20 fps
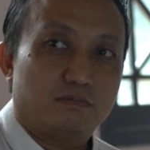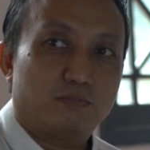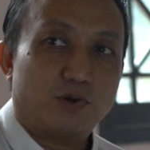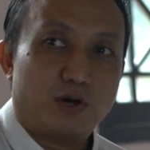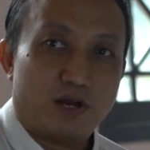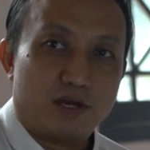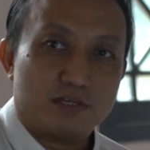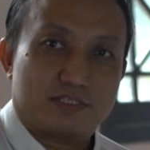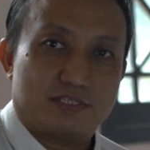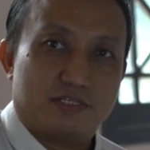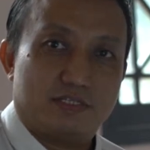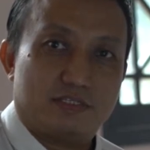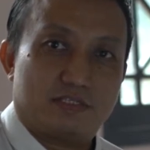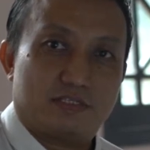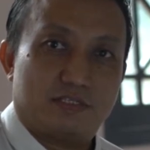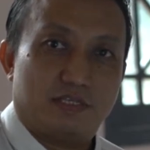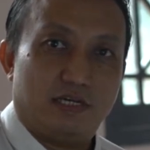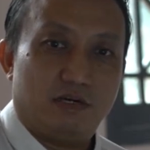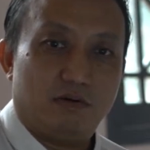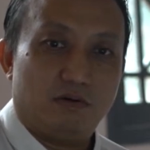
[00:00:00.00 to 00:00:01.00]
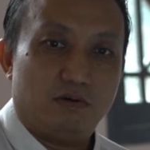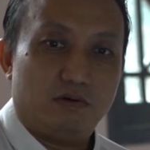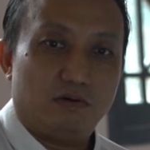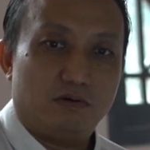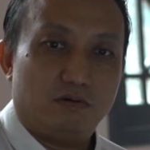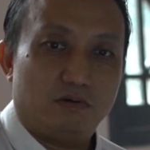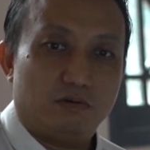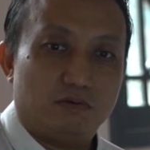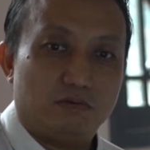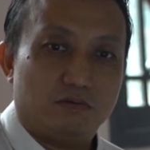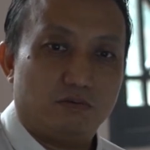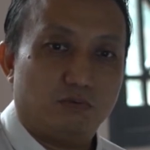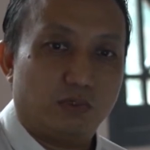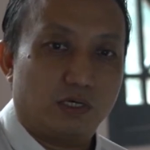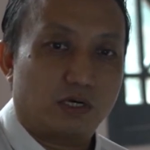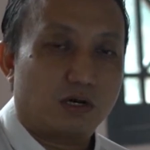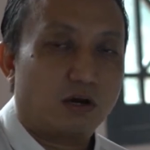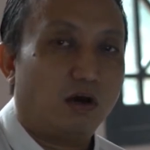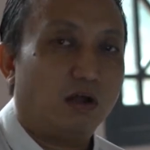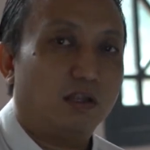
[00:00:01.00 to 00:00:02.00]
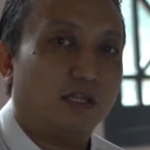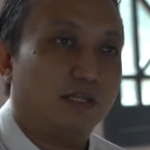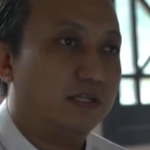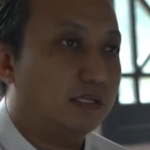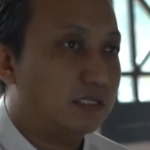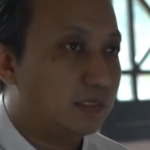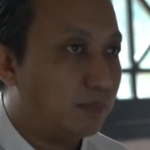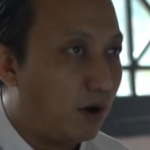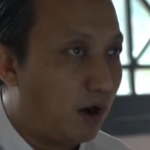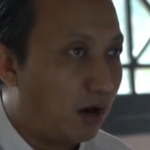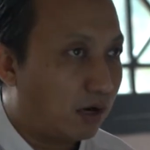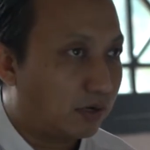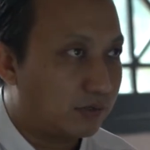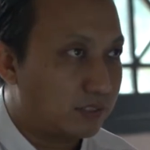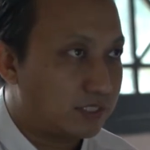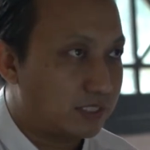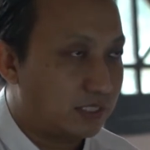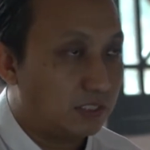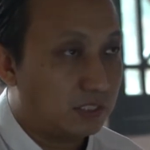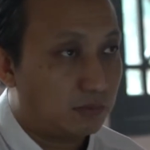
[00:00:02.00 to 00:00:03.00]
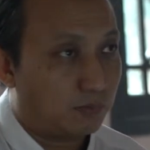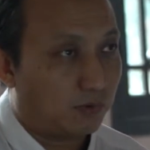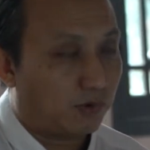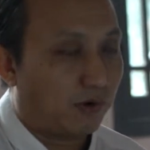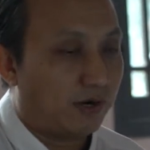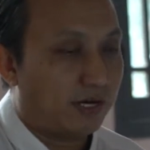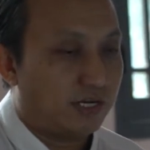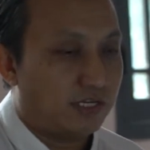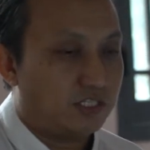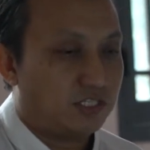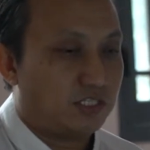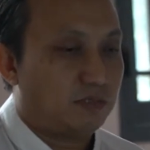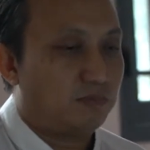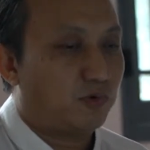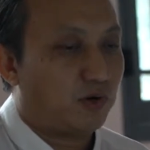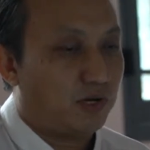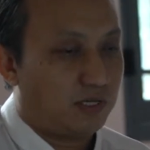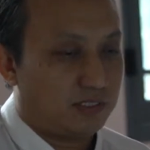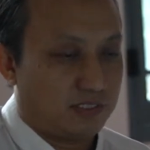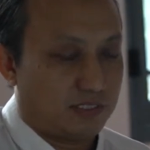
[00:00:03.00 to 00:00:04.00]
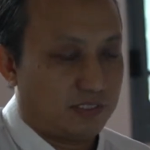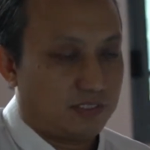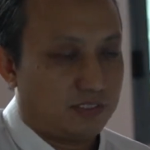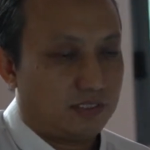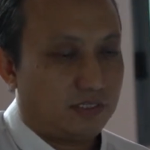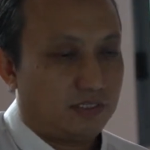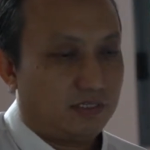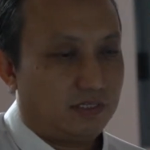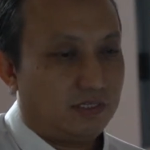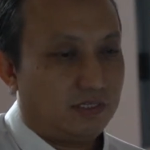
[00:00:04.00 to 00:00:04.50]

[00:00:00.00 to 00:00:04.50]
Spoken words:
process that we're calling the democratization process.